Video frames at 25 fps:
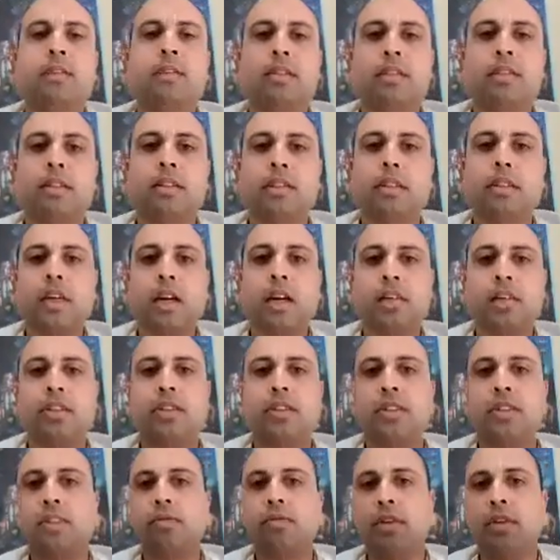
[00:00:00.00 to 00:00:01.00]
the
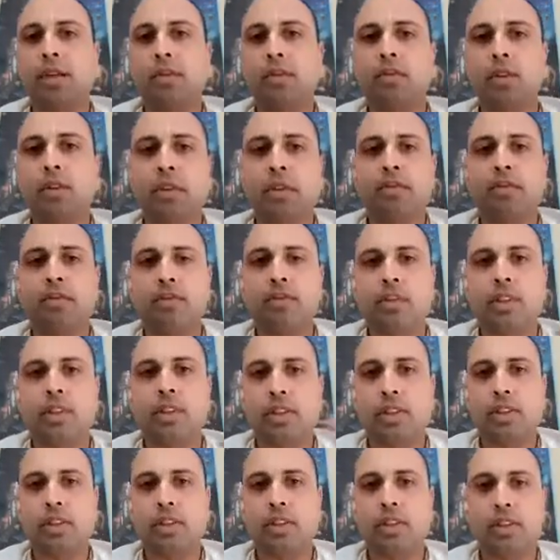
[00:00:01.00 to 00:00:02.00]
Achid Vaibhav,
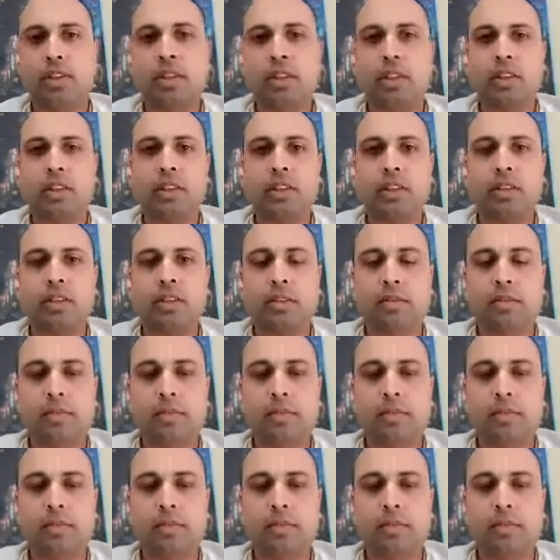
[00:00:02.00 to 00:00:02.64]
Achit Shakti,